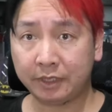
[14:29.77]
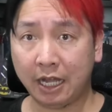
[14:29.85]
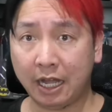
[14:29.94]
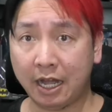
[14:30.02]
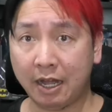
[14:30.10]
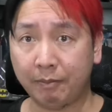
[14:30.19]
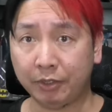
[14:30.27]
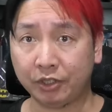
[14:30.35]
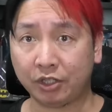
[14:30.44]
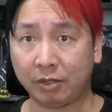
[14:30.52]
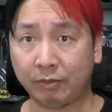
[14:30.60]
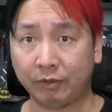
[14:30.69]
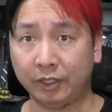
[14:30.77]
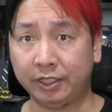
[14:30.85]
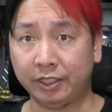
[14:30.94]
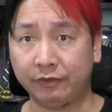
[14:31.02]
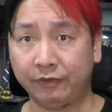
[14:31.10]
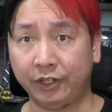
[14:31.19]
Um, by the time I release
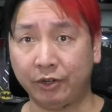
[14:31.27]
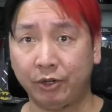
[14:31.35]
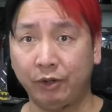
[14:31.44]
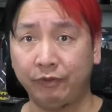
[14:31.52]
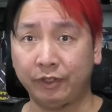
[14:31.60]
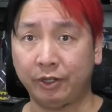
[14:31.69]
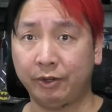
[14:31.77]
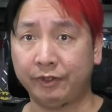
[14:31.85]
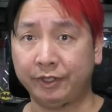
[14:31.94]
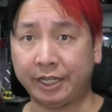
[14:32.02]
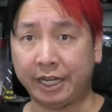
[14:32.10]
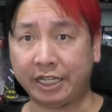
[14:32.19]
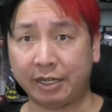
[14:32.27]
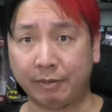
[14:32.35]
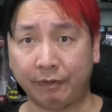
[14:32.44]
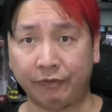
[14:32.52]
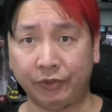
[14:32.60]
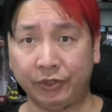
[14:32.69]
this video, hopefully I'll have the date come
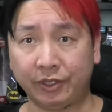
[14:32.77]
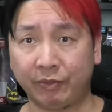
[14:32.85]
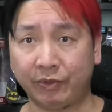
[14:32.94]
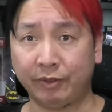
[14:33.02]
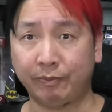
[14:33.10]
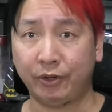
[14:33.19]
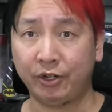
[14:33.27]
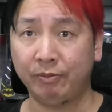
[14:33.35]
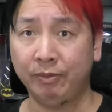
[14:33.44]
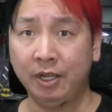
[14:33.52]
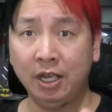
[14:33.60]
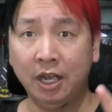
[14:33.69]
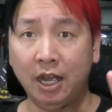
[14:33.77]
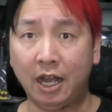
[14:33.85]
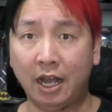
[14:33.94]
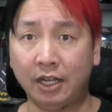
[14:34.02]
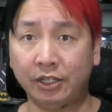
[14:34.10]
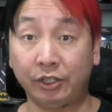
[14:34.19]
up for you somewhere at the bottom.
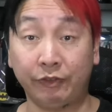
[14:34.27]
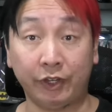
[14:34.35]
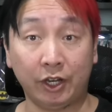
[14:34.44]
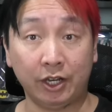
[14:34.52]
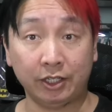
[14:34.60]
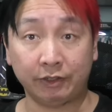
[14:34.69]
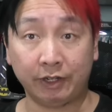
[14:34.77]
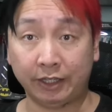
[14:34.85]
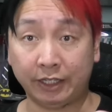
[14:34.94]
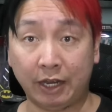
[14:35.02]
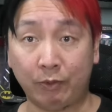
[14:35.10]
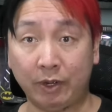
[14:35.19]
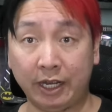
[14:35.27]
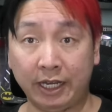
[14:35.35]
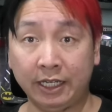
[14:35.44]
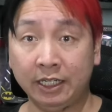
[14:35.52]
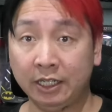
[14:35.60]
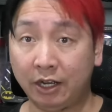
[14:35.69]
Uh, so if you guys are out that
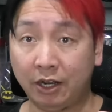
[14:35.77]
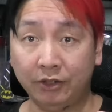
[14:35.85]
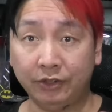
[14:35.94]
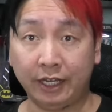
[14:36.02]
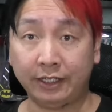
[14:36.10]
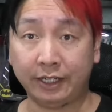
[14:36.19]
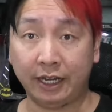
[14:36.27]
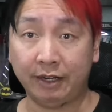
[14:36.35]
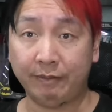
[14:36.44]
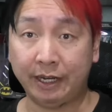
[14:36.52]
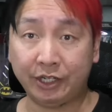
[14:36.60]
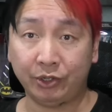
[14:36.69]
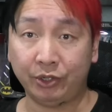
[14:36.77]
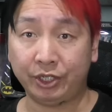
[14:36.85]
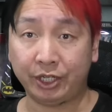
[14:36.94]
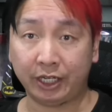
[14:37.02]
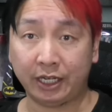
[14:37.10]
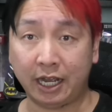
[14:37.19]
way on that date, make sure you
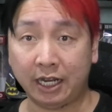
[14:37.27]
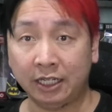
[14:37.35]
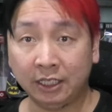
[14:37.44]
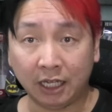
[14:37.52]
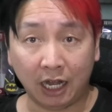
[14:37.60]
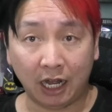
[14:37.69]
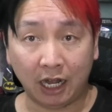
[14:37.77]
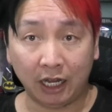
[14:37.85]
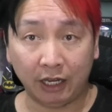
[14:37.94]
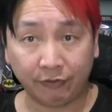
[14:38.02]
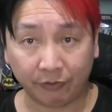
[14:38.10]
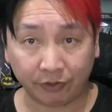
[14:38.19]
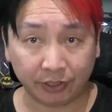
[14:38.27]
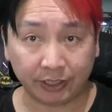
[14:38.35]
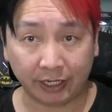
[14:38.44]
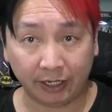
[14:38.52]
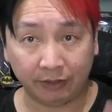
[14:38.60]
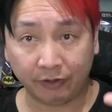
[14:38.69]
check it out. Uh, if I've got the
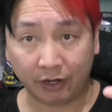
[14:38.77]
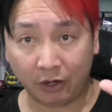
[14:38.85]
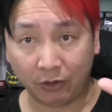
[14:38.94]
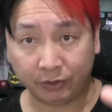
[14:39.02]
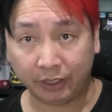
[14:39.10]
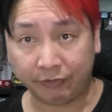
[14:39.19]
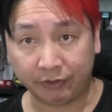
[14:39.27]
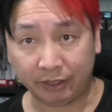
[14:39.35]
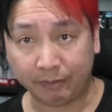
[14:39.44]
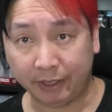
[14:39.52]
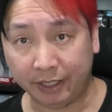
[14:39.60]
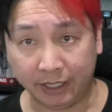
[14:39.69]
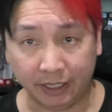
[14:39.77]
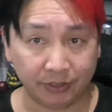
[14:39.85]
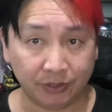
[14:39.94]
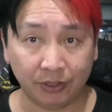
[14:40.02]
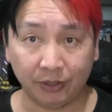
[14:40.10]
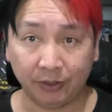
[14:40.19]
day off, I'll definitely be there.
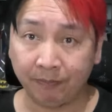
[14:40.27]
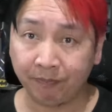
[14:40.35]
So